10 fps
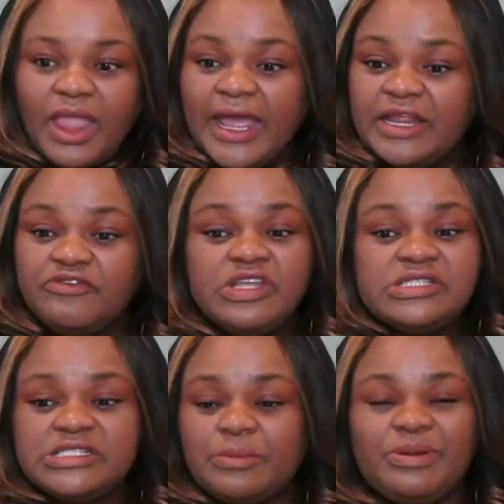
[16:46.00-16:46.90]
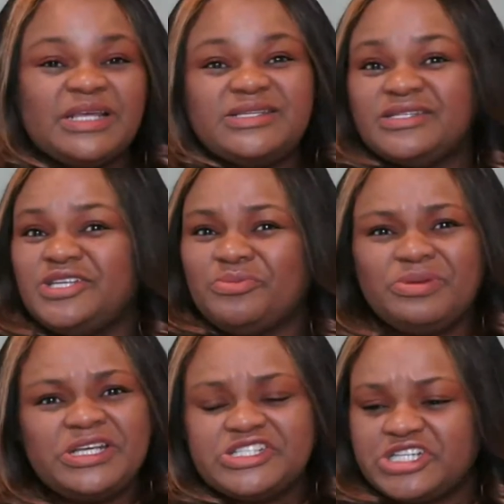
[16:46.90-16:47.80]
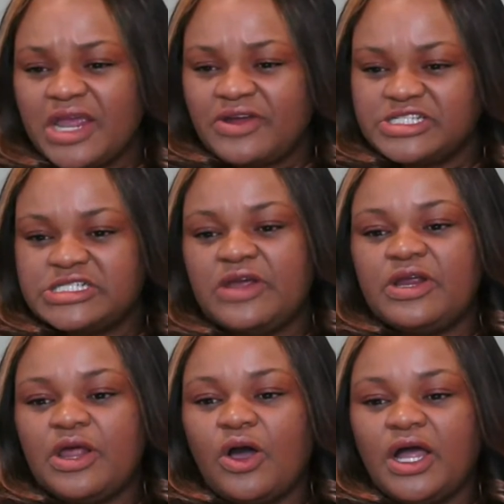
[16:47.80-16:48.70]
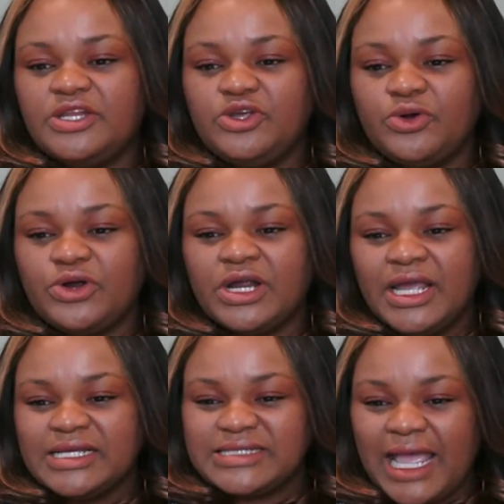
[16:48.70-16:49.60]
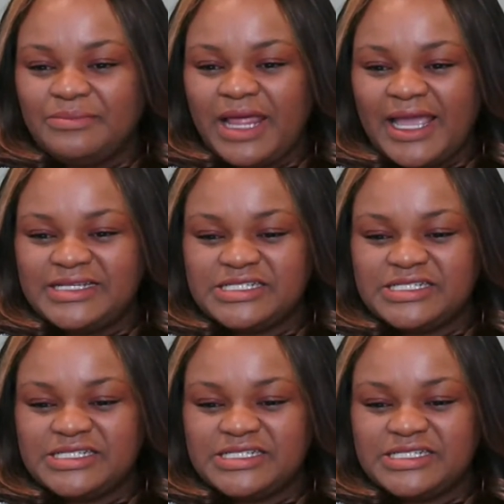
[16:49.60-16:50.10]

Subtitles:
And if this is a blessing to you, please share it. Share it on your timeline.